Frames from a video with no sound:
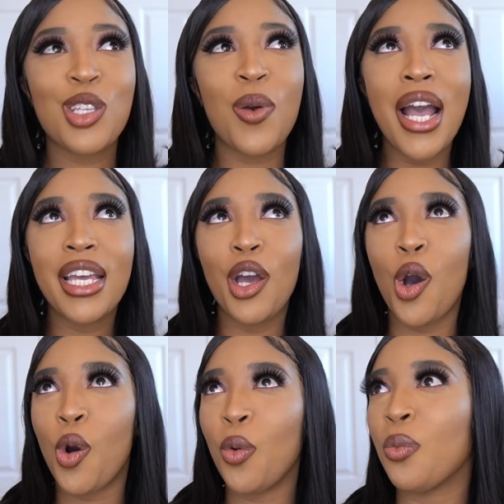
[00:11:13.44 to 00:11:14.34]
So I get
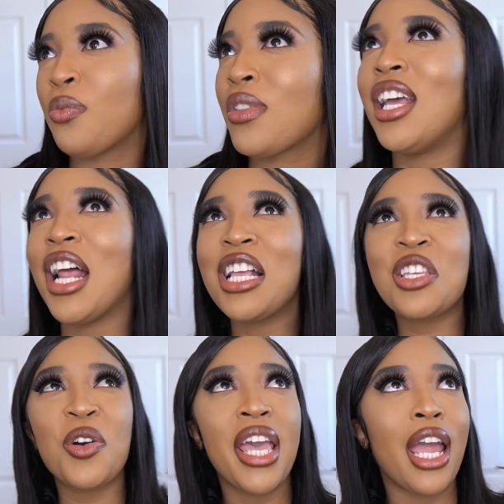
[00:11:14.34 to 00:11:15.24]
home and I
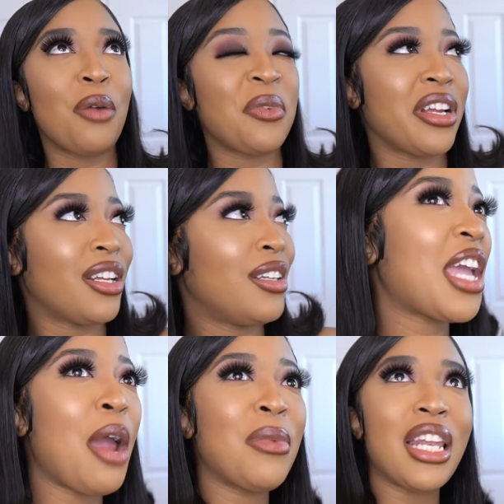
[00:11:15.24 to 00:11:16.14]
tell Cameron
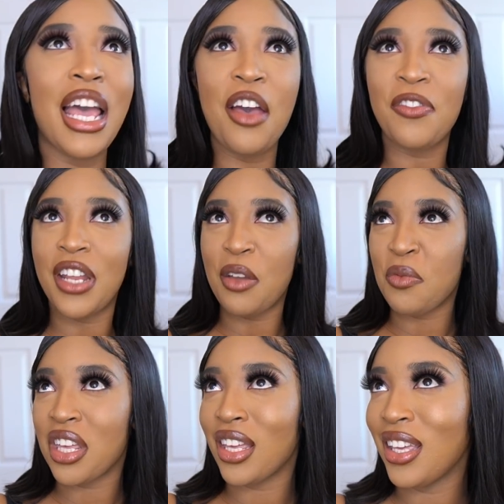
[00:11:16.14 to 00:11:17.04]
laughing at
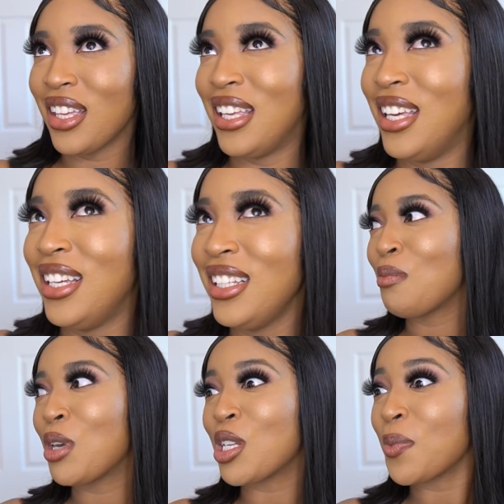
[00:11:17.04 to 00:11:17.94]
me
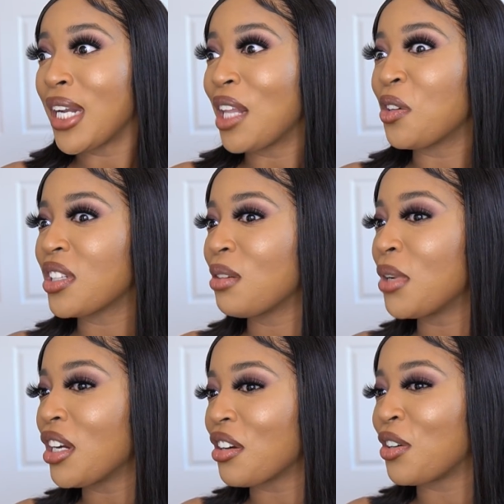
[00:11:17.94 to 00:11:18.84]
because when I look in the
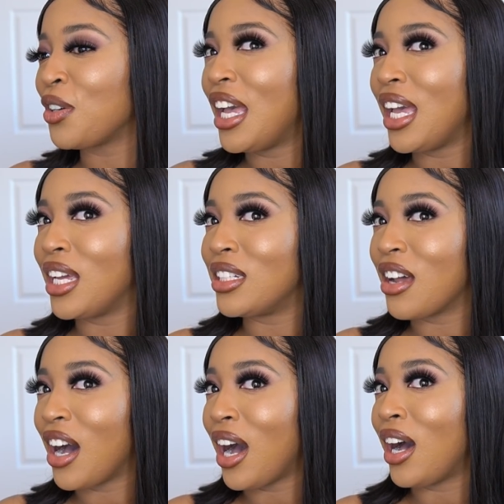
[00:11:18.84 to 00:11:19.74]
mirror and
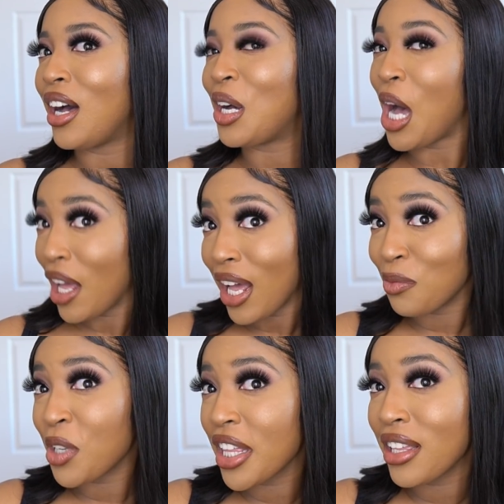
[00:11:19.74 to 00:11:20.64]
I
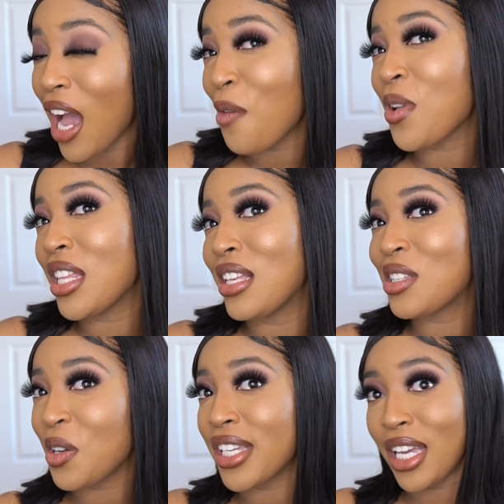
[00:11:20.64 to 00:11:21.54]
really
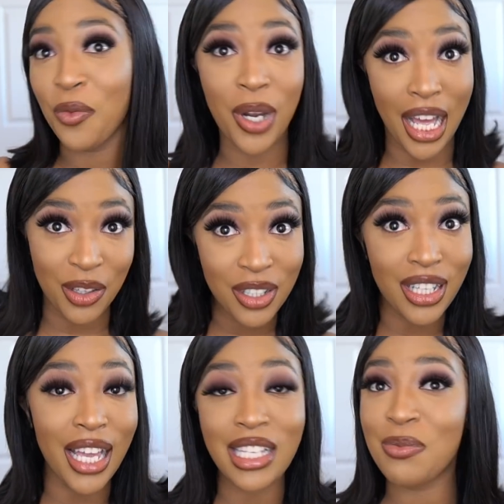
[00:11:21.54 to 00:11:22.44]
took in what I look
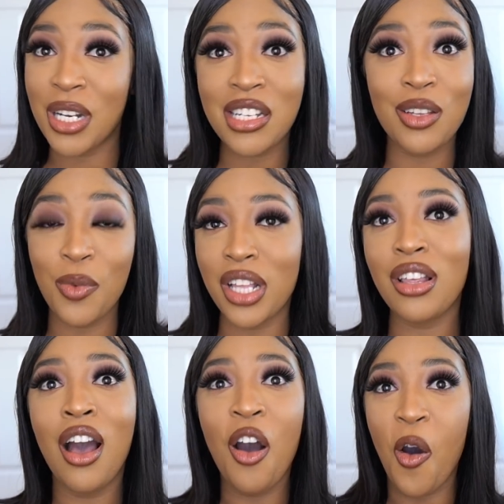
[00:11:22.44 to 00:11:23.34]
like, especially
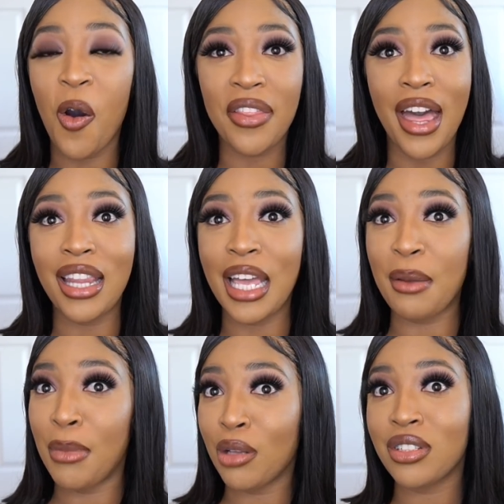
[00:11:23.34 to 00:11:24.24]
with all that like
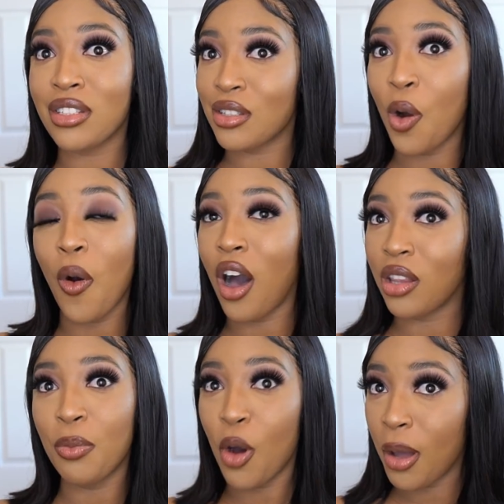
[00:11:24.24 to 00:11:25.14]
melted snow all
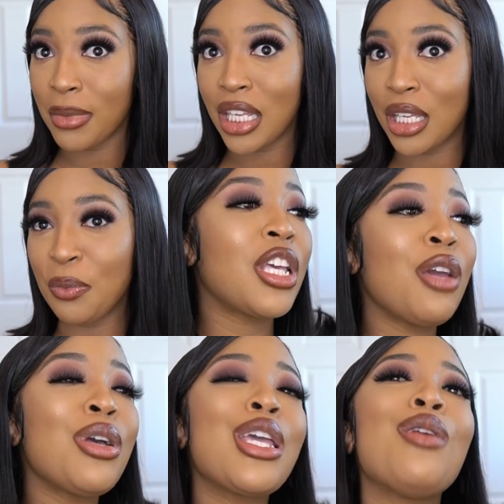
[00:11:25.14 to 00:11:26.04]
up on me. He
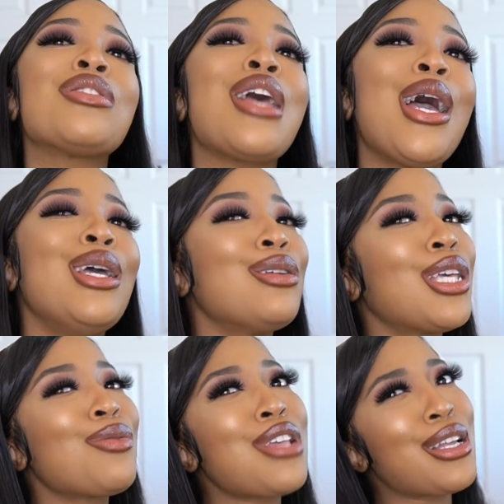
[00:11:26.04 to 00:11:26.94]
was like
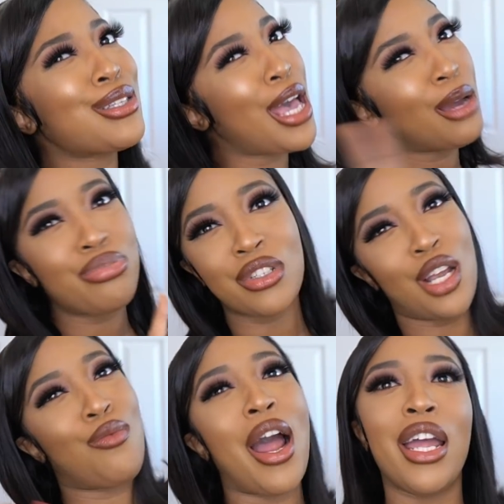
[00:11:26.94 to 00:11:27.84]

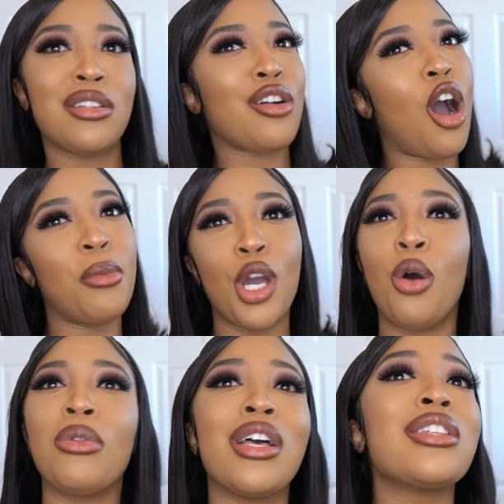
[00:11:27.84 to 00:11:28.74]
10% right to call me
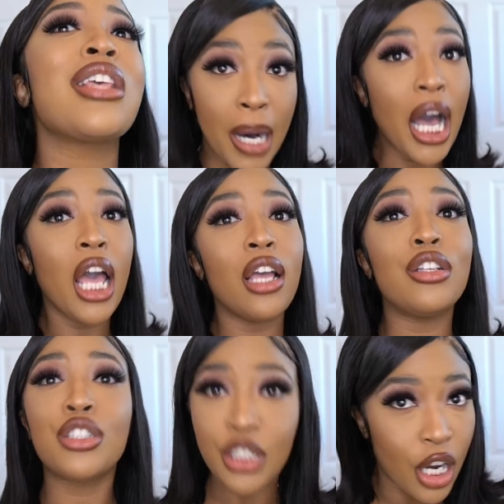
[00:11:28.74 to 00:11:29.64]
homeless.
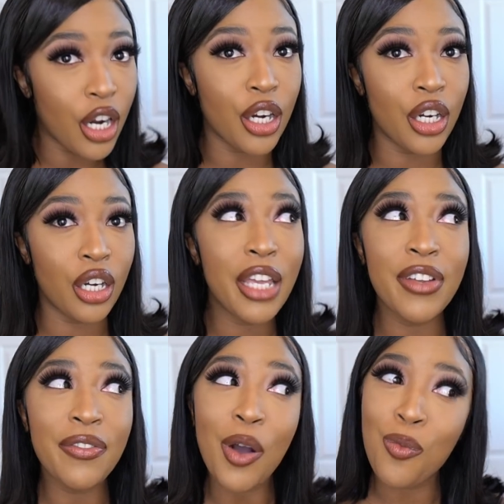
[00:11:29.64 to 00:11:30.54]
But sir,
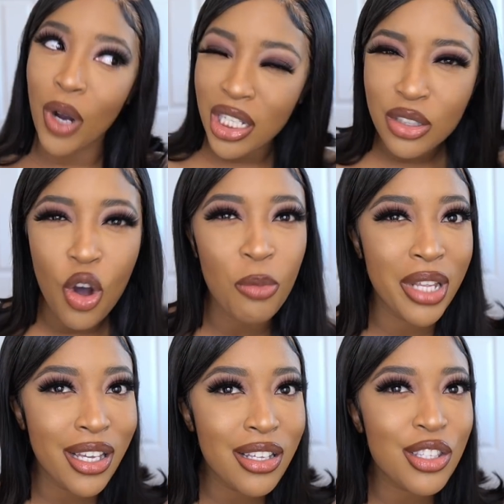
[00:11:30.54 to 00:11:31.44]
even if I was
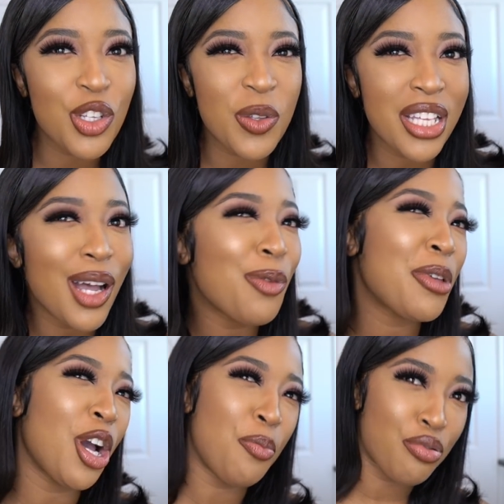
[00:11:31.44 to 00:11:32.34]
homeless, do you think that would
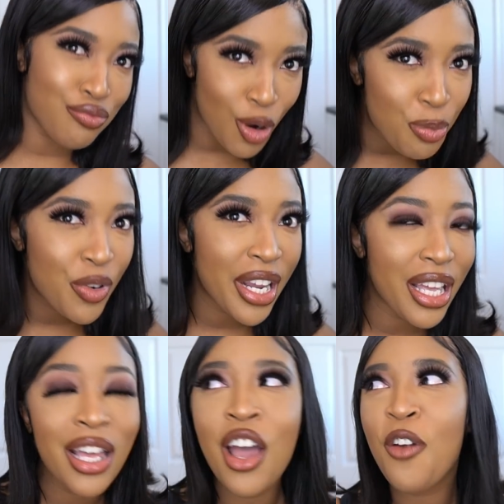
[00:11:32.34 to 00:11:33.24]
be
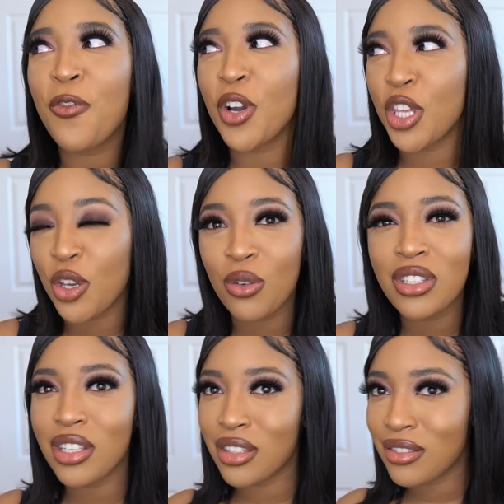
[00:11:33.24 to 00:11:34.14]
appropriate for you
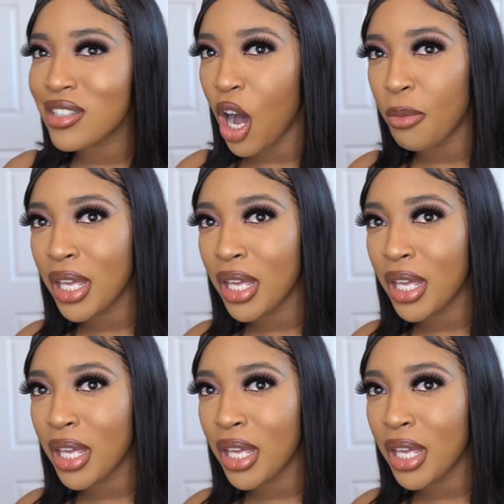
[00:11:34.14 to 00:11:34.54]
to tell